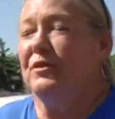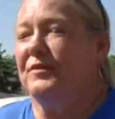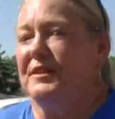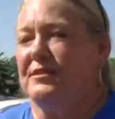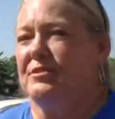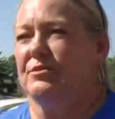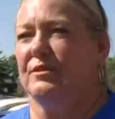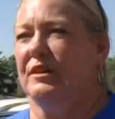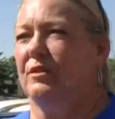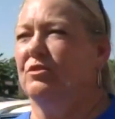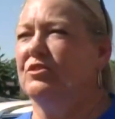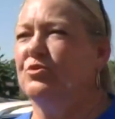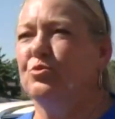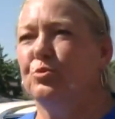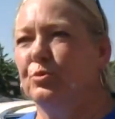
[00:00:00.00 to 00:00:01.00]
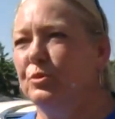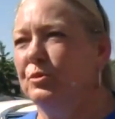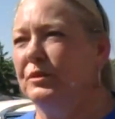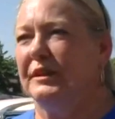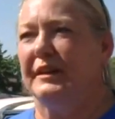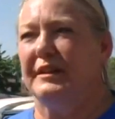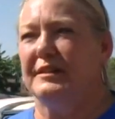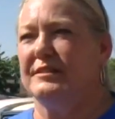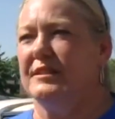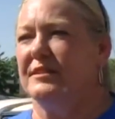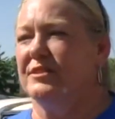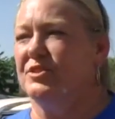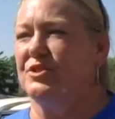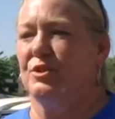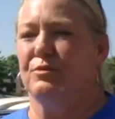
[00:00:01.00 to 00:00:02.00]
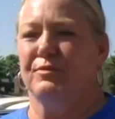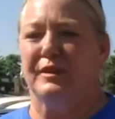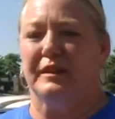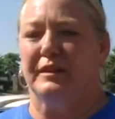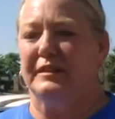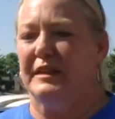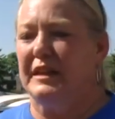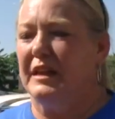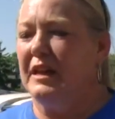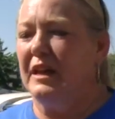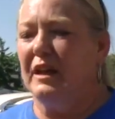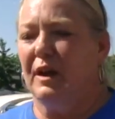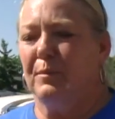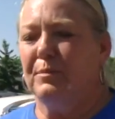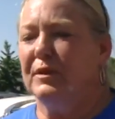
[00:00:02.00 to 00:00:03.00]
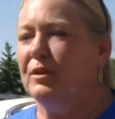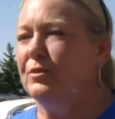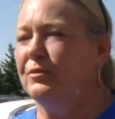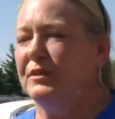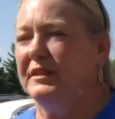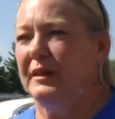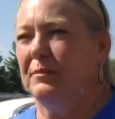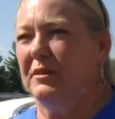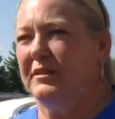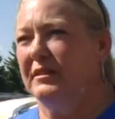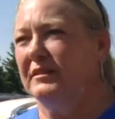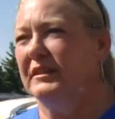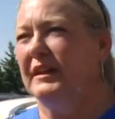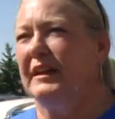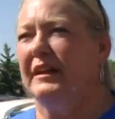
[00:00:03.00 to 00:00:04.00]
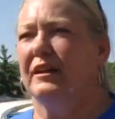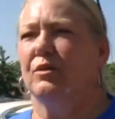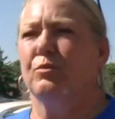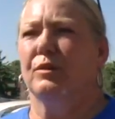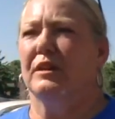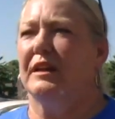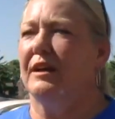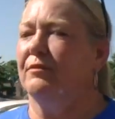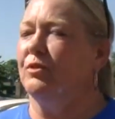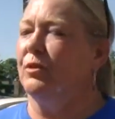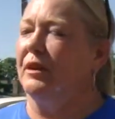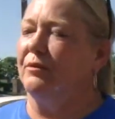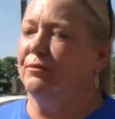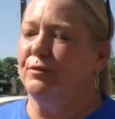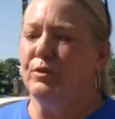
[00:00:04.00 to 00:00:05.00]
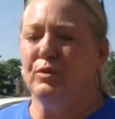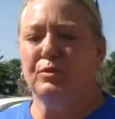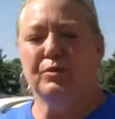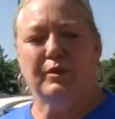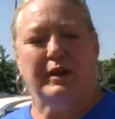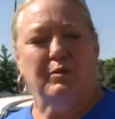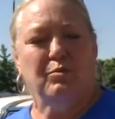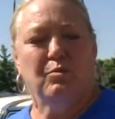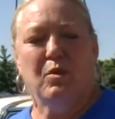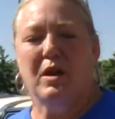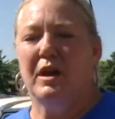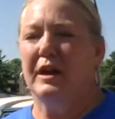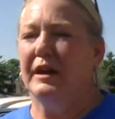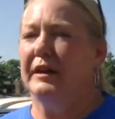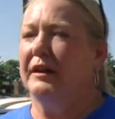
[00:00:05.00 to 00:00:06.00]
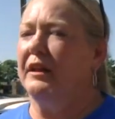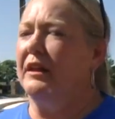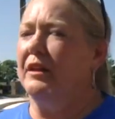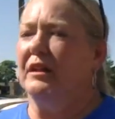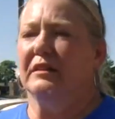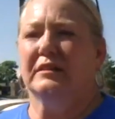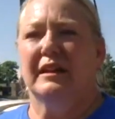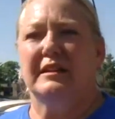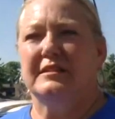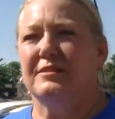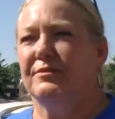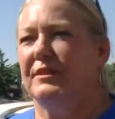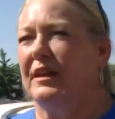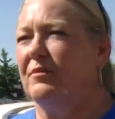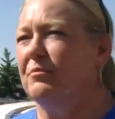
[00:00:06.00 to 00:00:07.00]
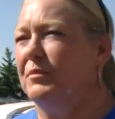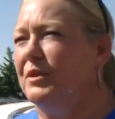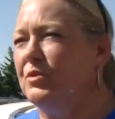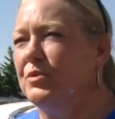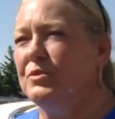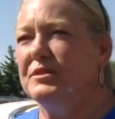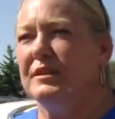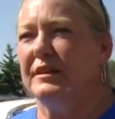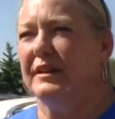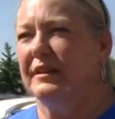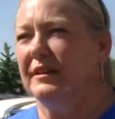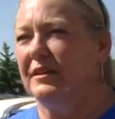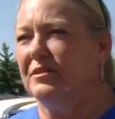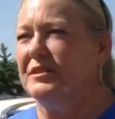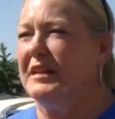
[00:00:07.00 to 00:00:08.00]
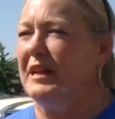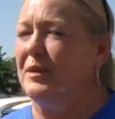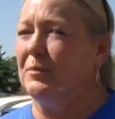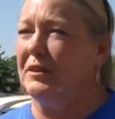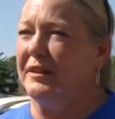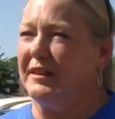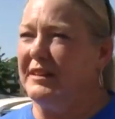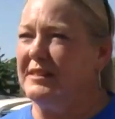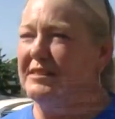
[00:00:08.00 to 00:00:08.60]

history. It truly is on the show field. A beautiful day by the lake. We'll have great food, great wine, lots of live music and entertainment, a kids